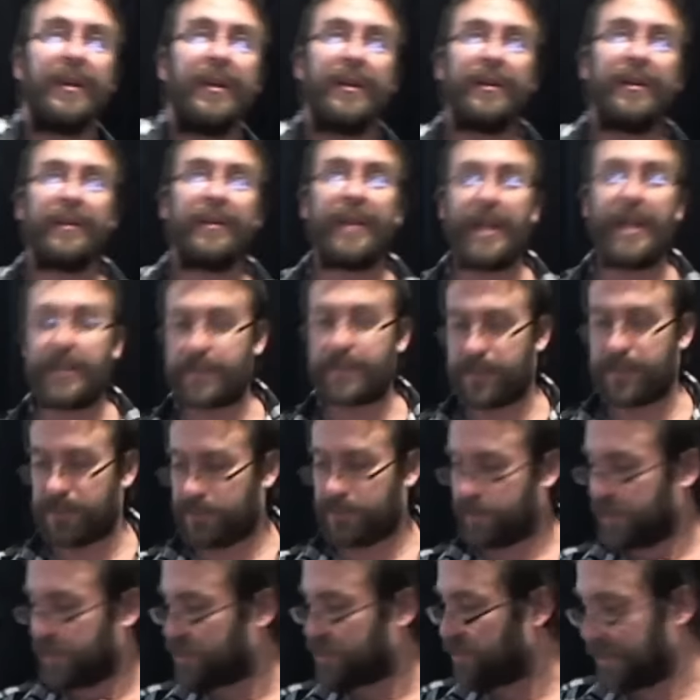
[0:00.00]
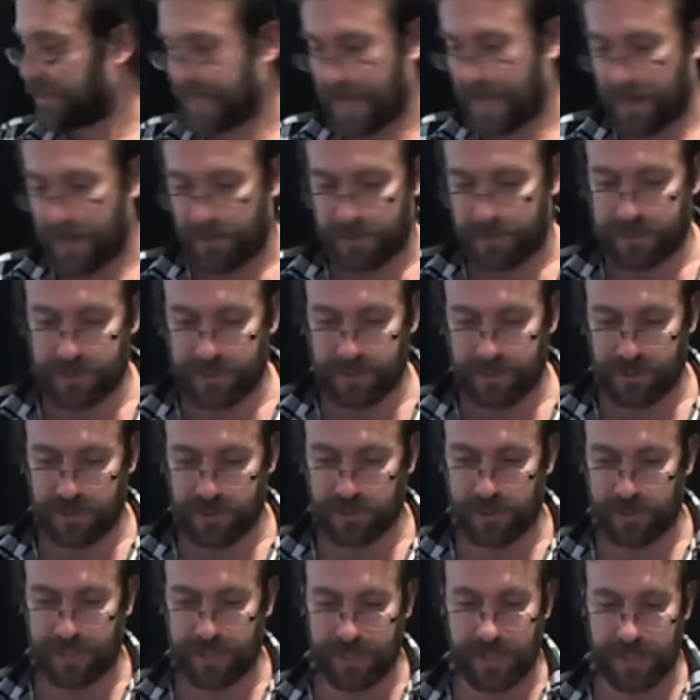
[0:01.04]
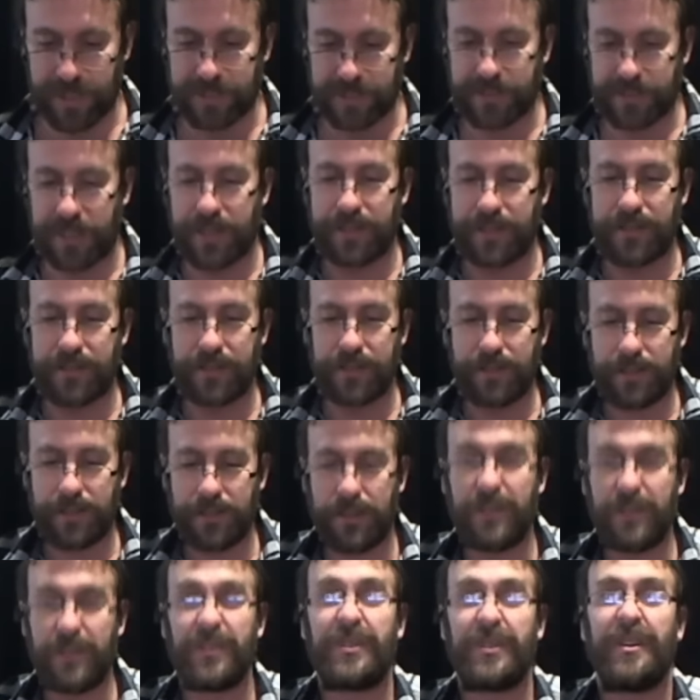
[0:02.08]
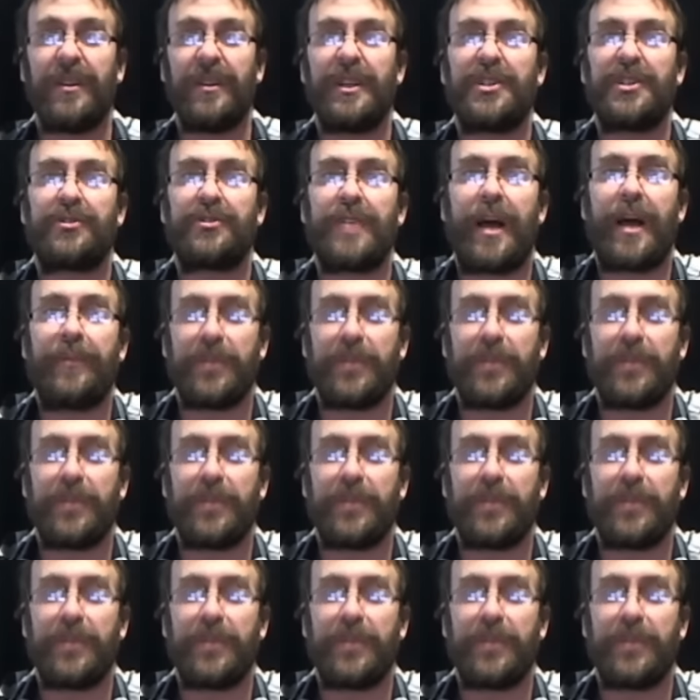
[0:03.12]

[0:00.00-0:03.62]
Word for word: that's the Switch without the Joy-Cons on. So let's drop the